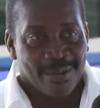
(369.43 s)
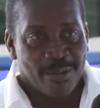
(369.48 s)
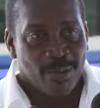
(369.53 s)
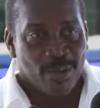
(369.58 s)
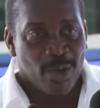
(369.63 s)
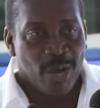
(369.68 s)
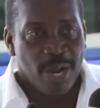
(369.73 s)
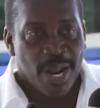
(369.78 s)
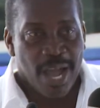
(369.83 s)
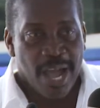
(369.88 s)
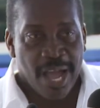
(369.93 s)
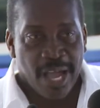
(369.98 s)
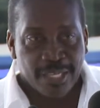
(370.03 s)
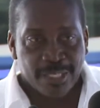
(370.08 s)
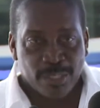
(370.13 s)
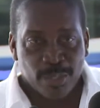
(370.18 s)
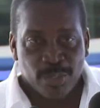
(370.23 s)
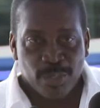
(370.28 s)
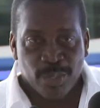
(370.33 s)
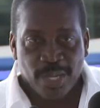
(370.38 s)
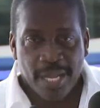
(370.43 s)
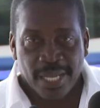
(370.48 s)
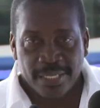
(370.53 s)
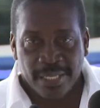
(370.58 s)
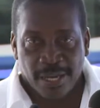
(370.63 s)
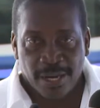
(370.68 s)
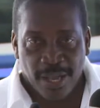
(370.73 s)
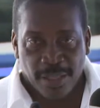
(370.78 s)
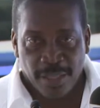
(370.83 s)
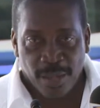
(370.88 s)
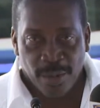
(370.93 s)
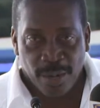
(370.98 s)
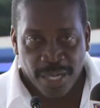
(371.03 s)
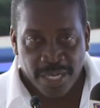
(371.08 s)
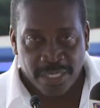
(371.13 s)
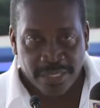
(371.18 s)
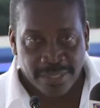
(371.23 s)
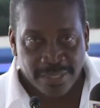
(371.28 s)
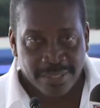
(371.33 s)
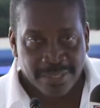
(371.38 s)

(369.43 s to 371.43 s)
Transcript: we're going to ask you to get another one,